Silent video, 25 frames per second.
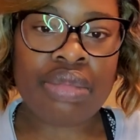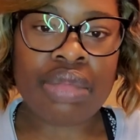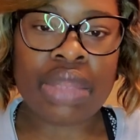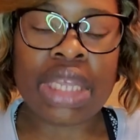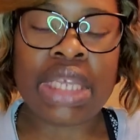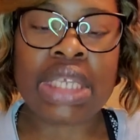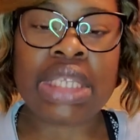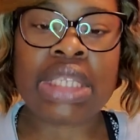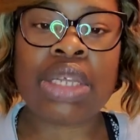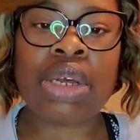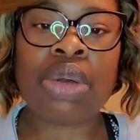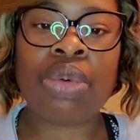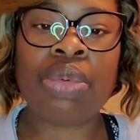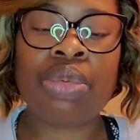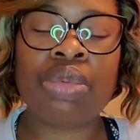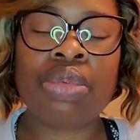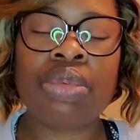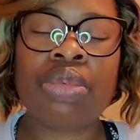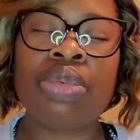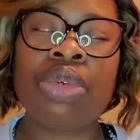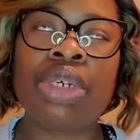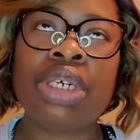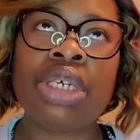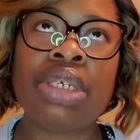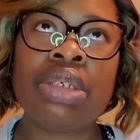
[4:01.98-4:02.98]
And so,
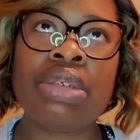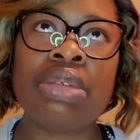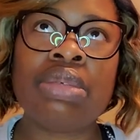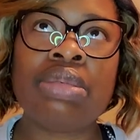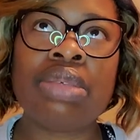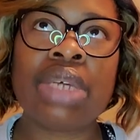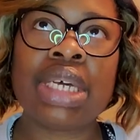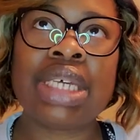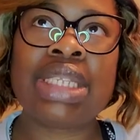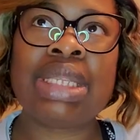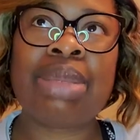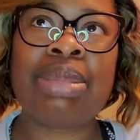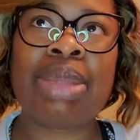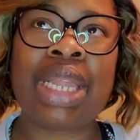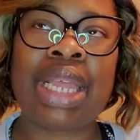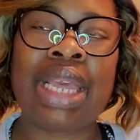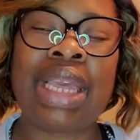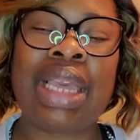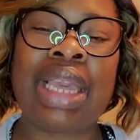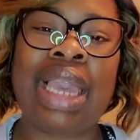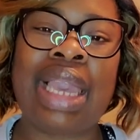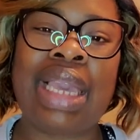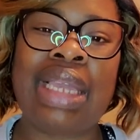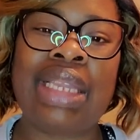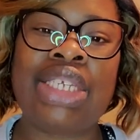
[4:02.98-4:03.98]
well, I said about
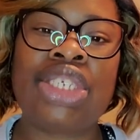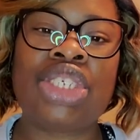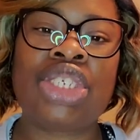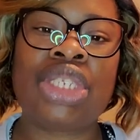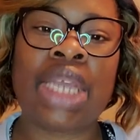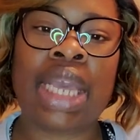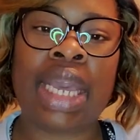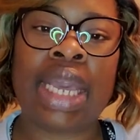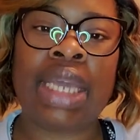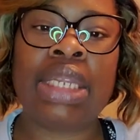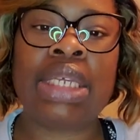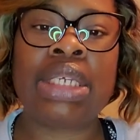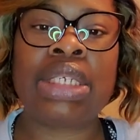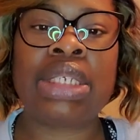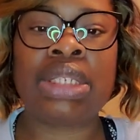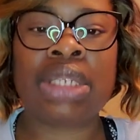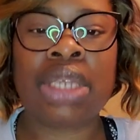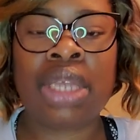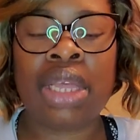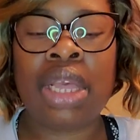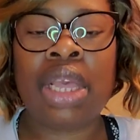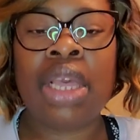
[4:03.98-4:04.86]
like 8ish, 9ish.